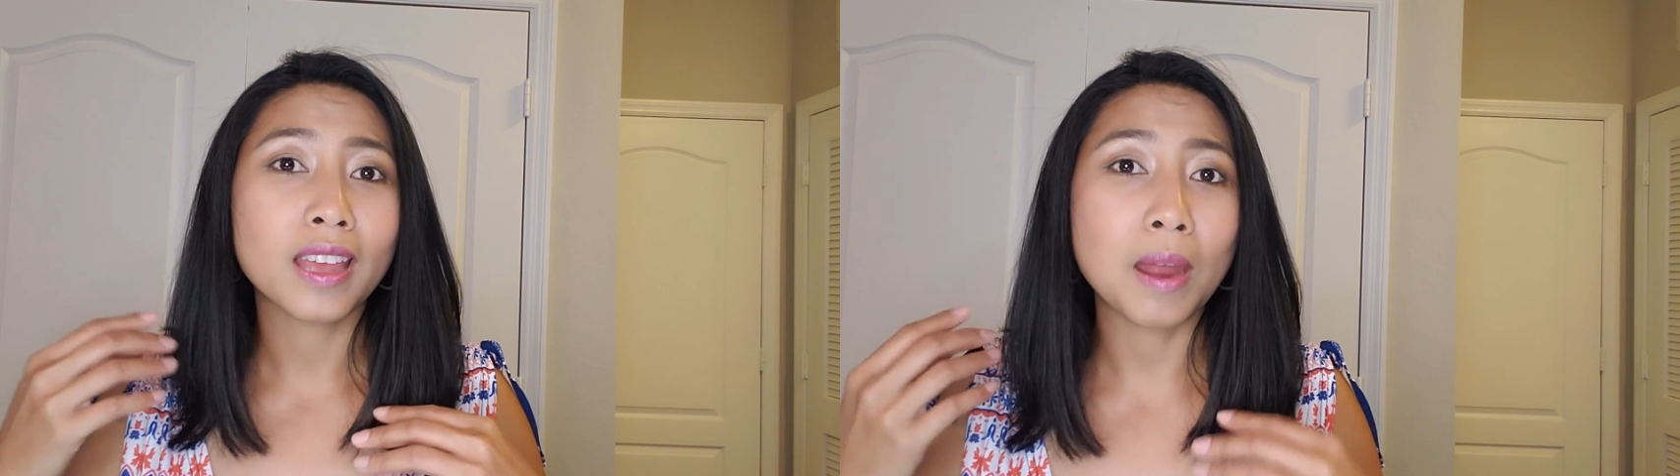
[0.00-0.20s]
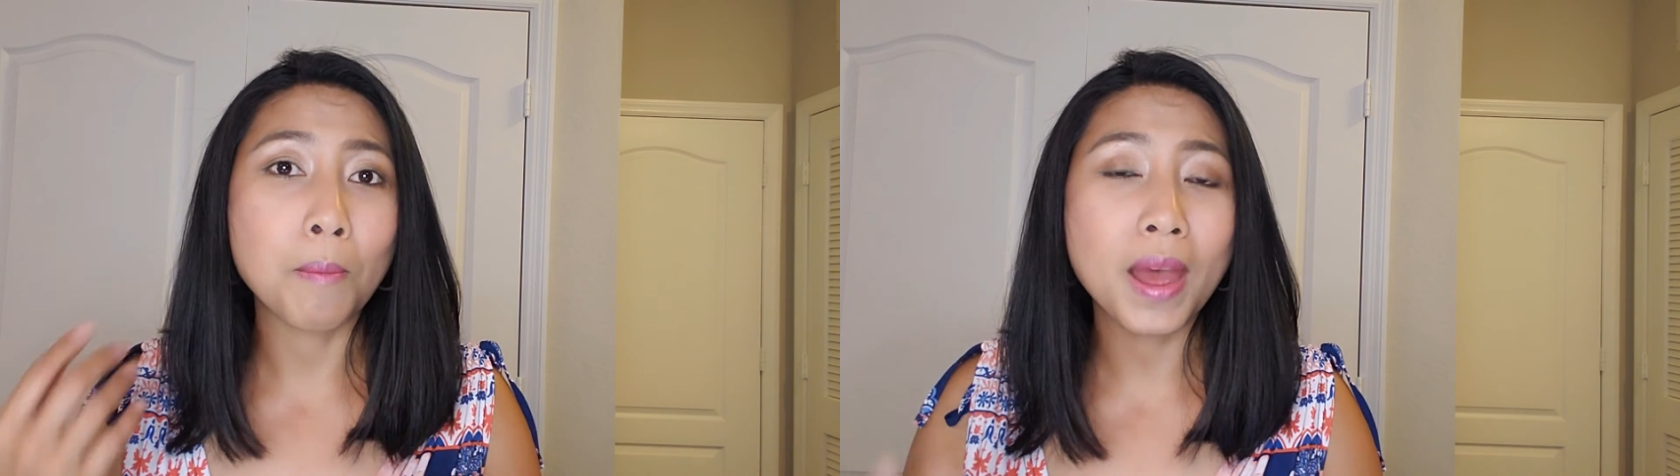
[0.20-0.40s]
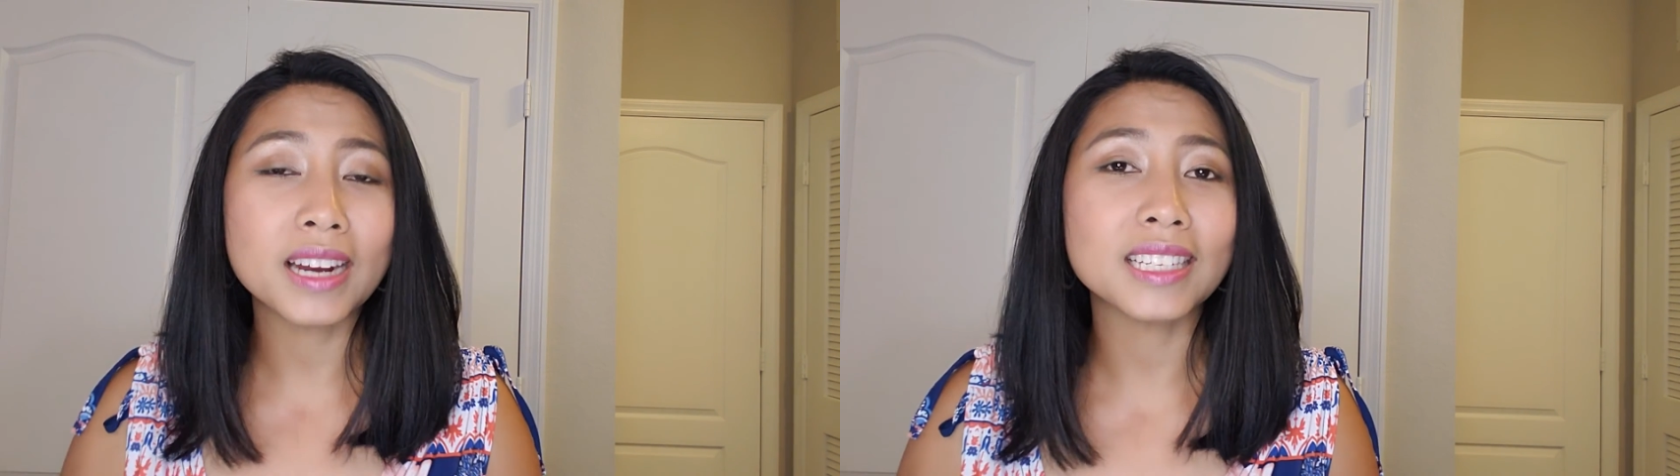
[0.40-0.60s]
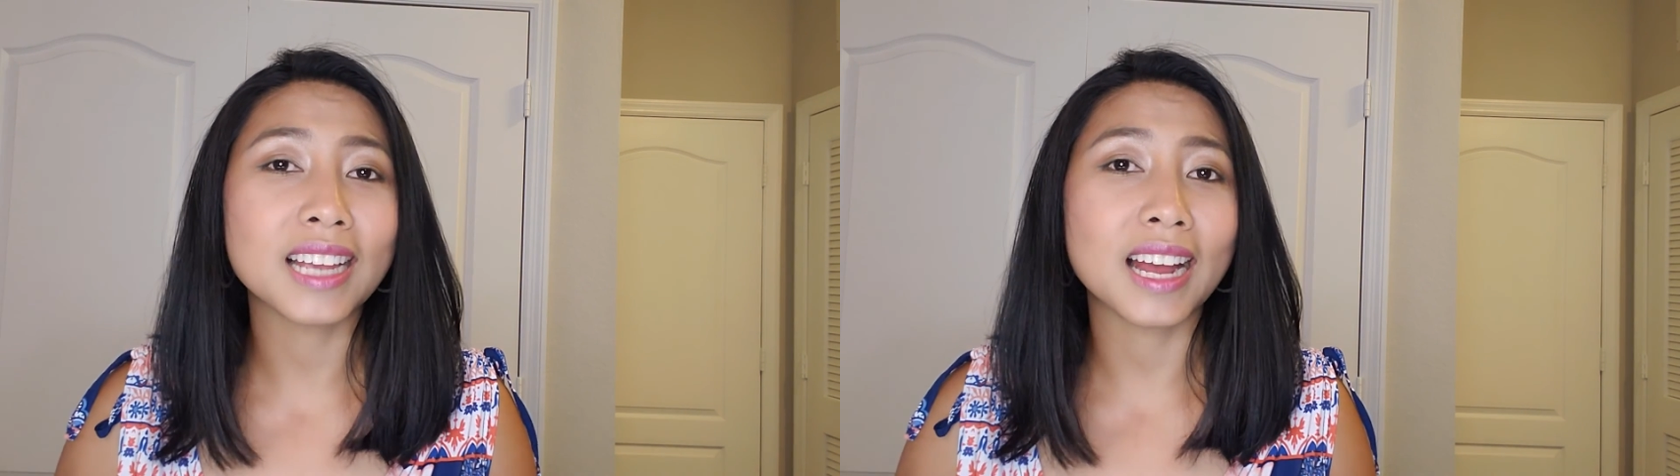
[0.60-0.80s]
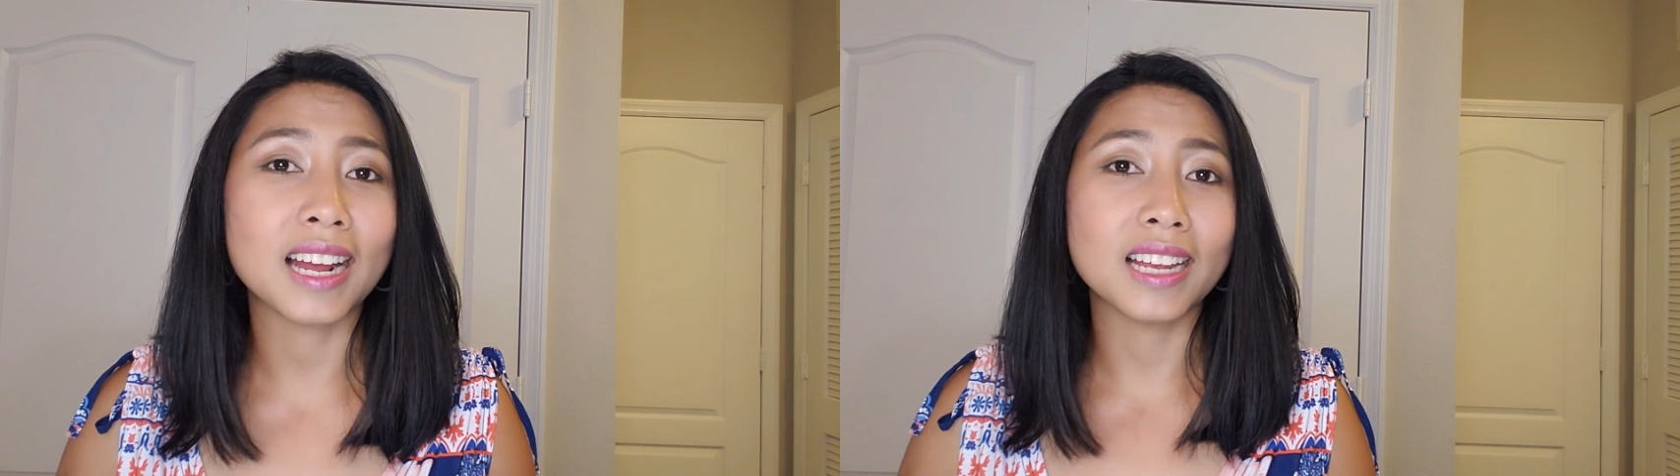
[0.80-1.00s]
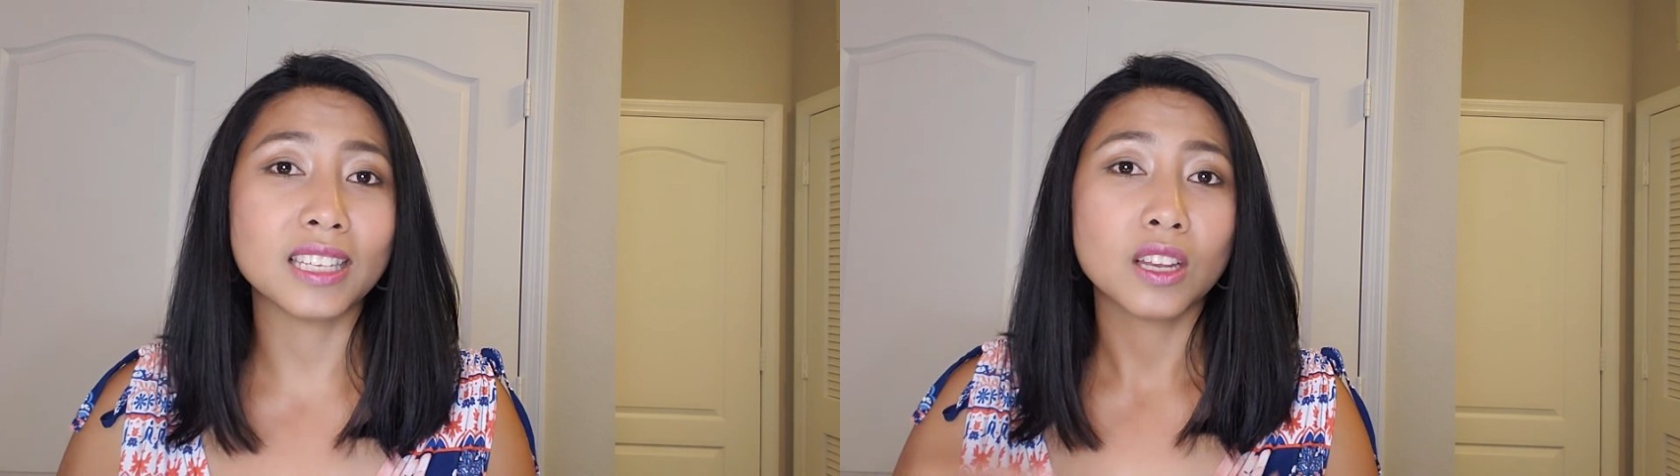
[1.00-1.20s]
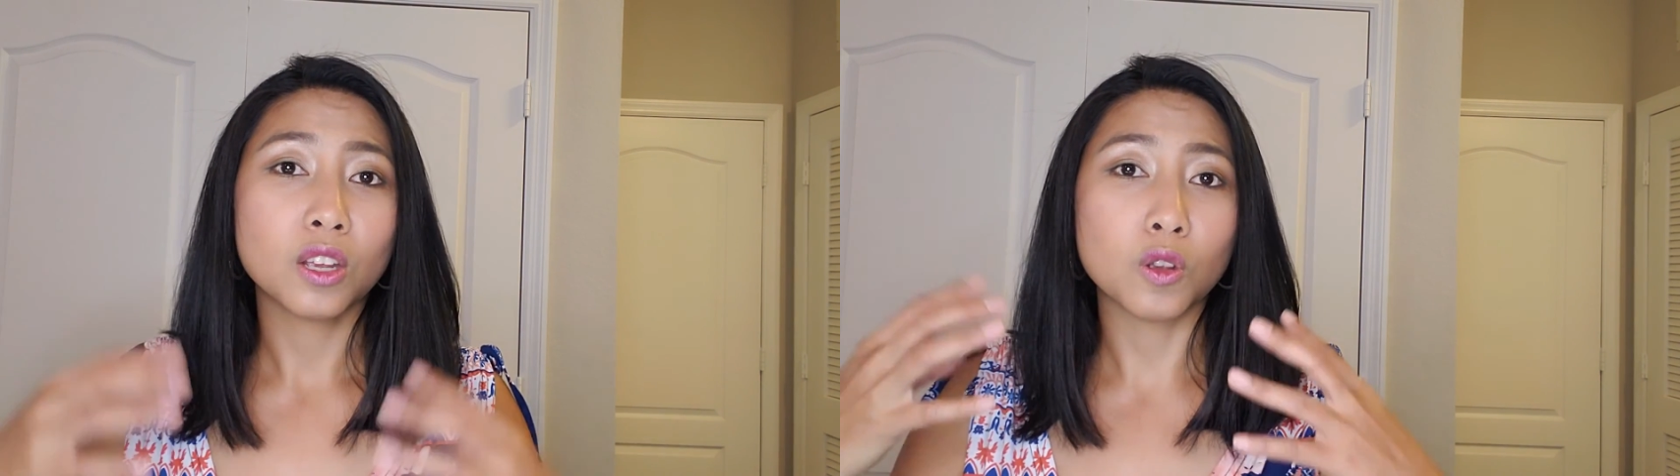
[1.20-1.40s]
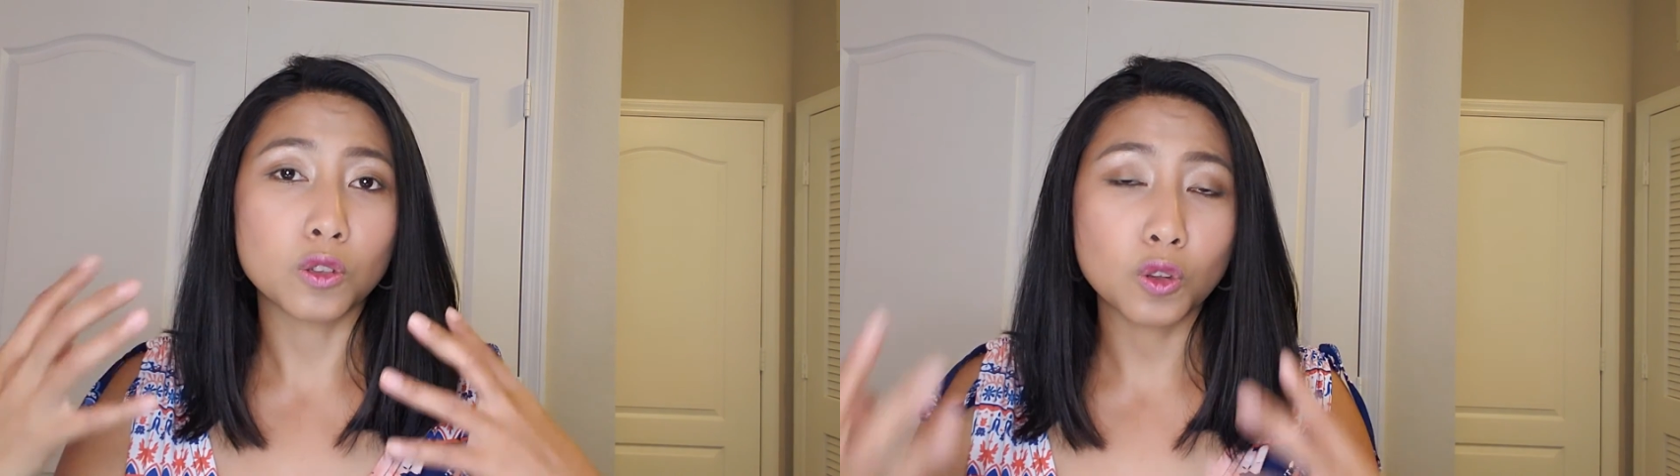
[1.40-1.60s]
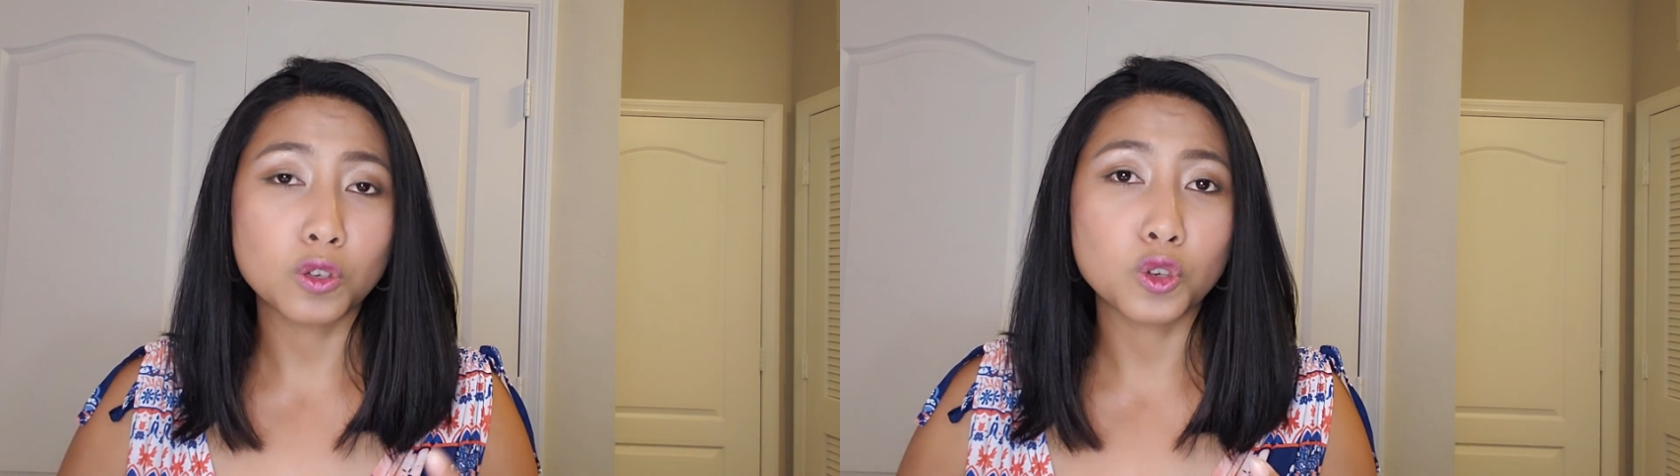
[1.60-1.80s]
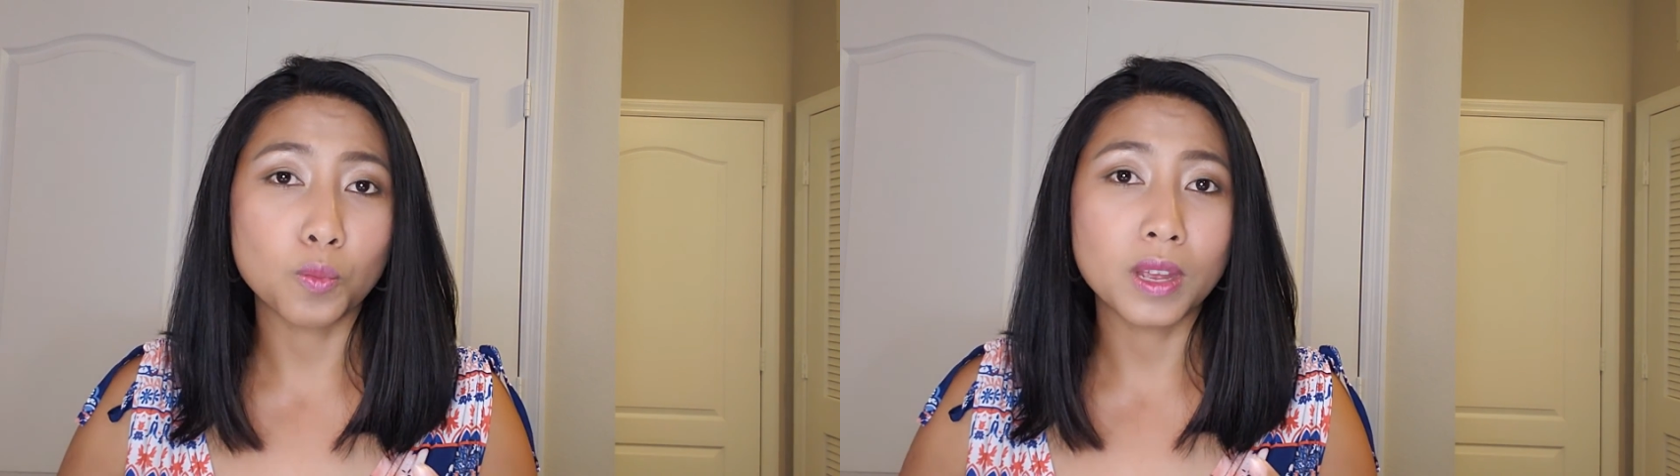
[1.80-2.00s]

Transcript: can monetize your social